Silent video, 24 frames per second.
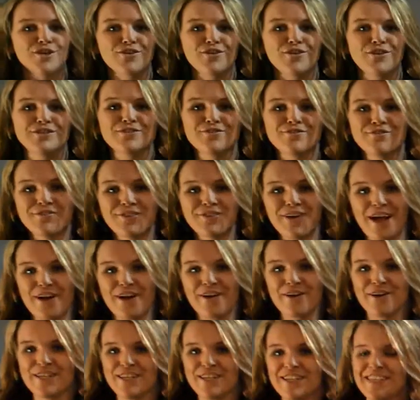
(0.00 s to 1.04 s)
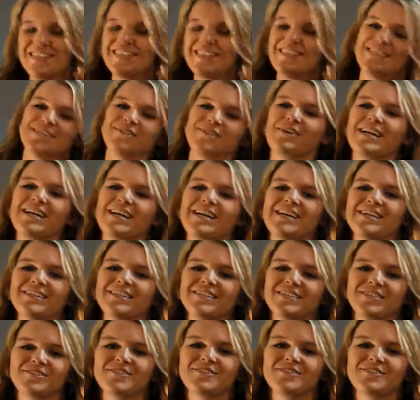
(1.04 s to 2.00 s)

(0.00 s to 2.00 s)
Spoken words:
So that's a very easy way